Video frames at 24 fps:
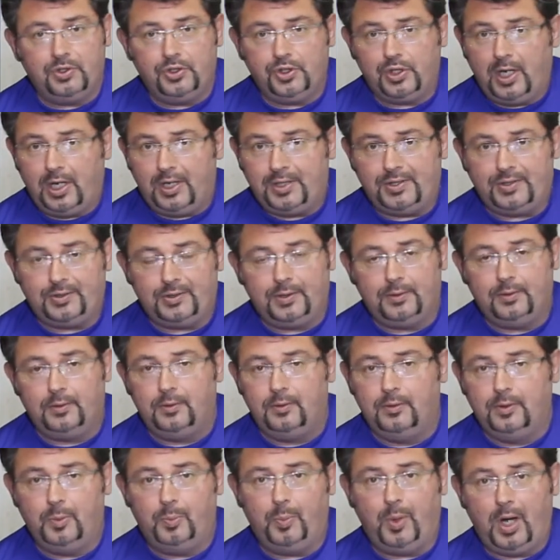adjust
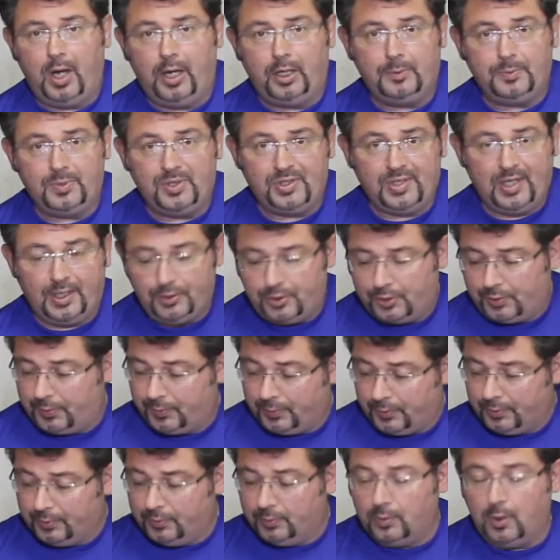the bottom set
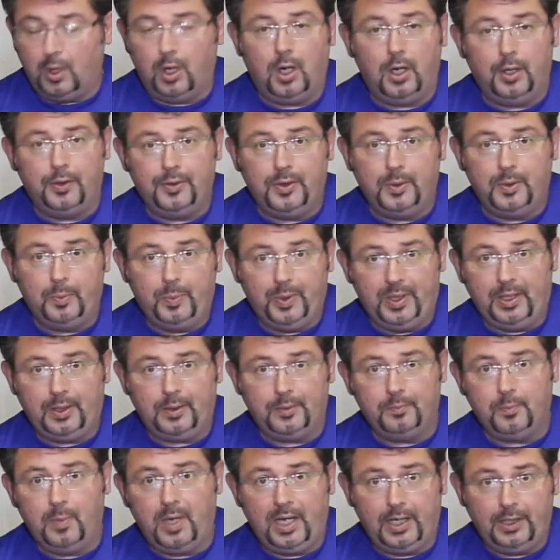screw on the
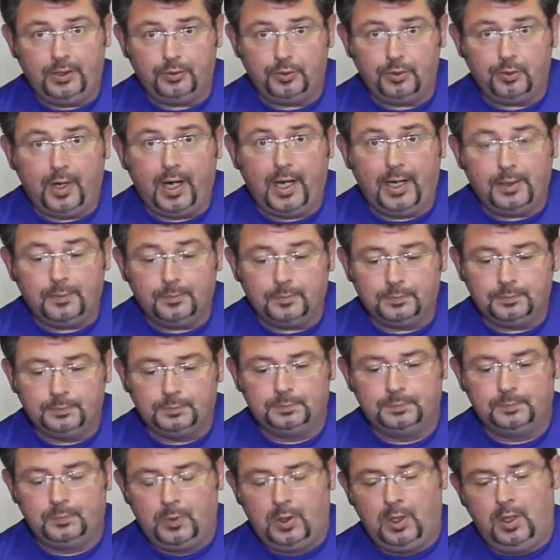big main grate.
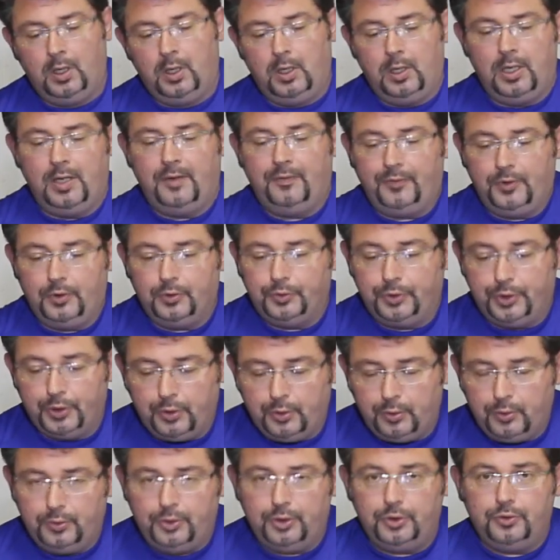If you
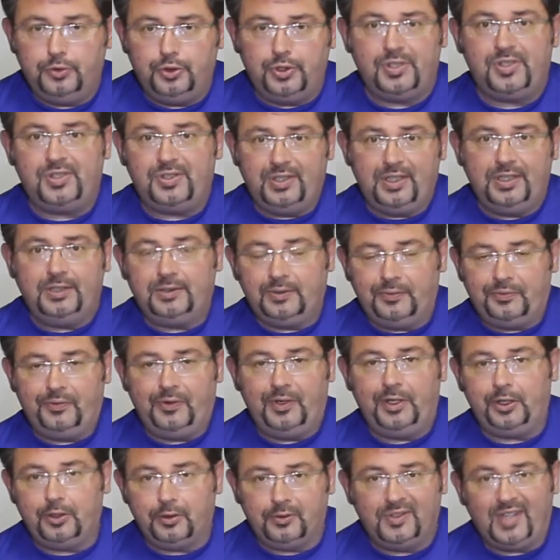do, you just need to
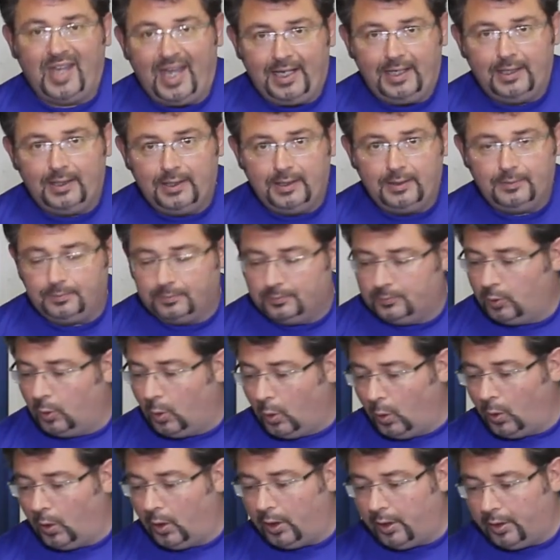finger tighten it
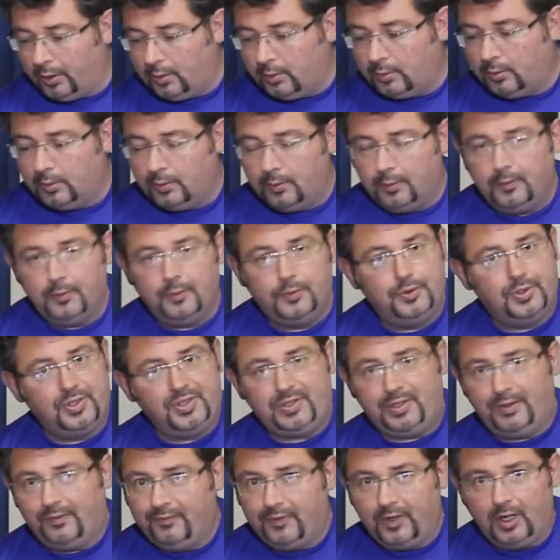or
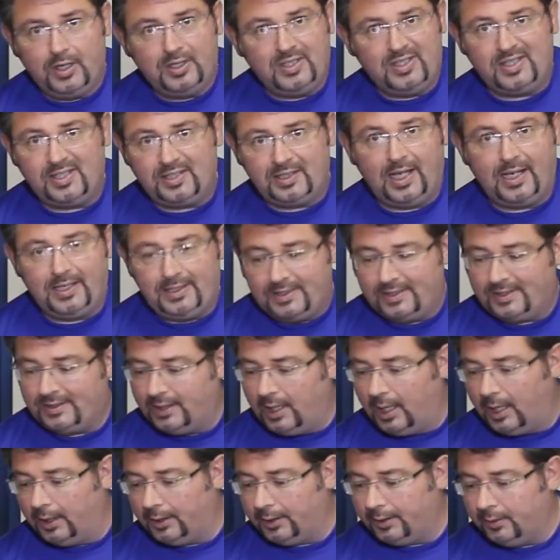just a very slight
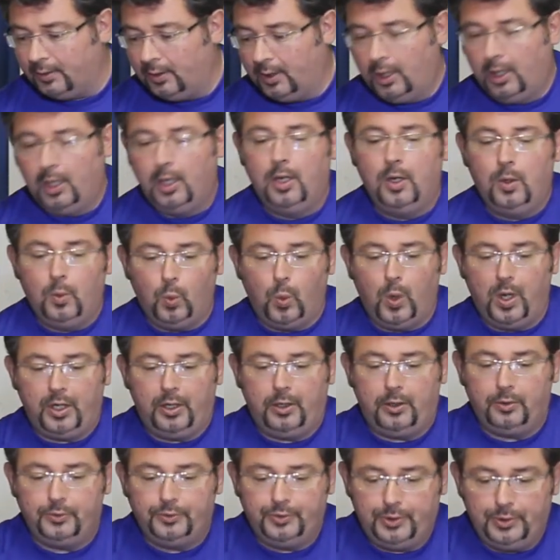snug. What
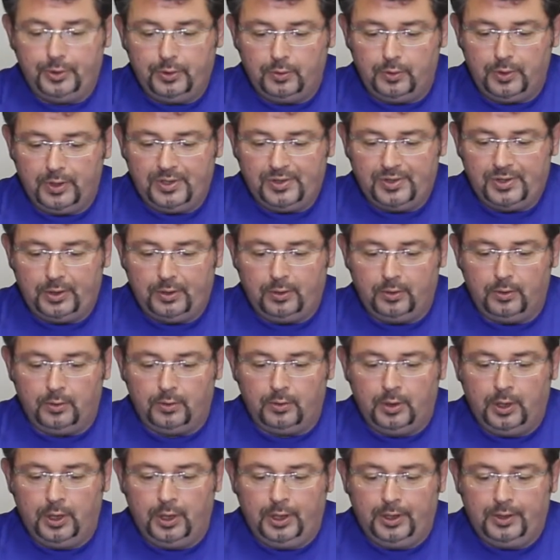it'll do is
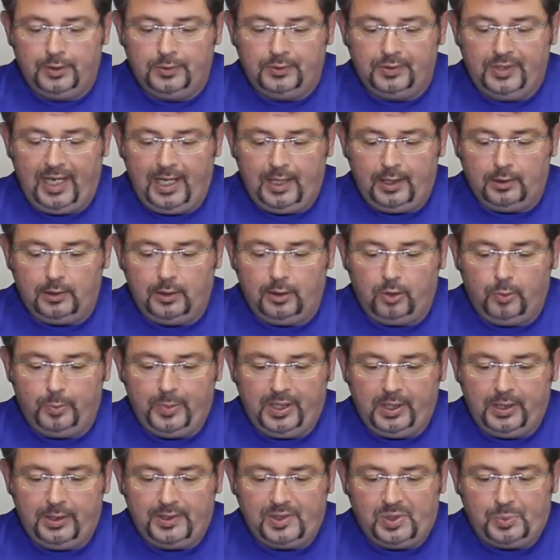it'll take a little
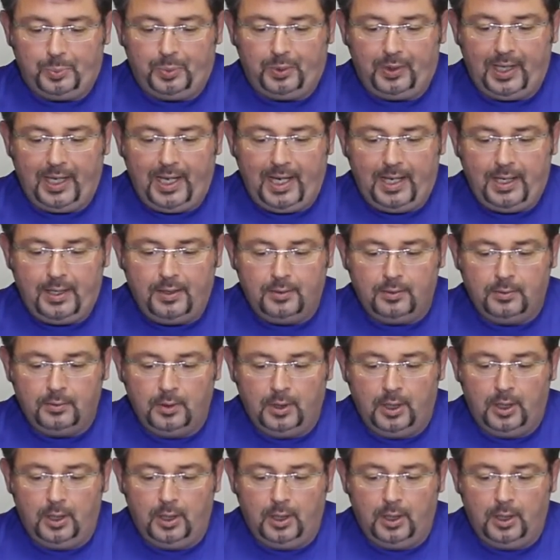bit of this play